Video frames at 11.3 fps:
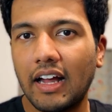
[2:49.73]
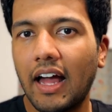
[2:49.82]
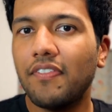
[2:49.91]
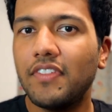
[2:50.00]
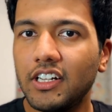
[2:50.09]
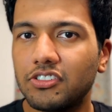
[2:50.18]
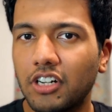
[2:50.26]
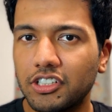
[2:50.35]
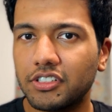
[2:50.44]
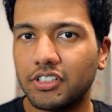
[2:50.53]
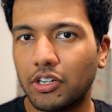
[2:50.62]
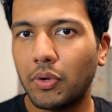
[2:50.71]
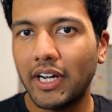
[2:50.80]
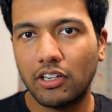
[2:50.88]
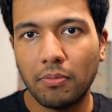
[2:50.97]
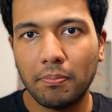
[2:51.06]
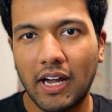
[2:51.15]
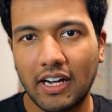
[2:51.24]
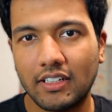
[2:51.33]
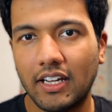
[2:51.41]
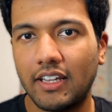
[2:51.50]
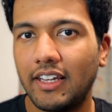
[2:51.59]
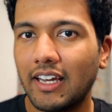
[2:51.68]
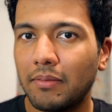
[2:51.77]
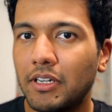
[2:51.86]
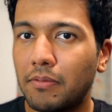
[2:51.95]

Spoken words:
And these structures are quite compact and they can be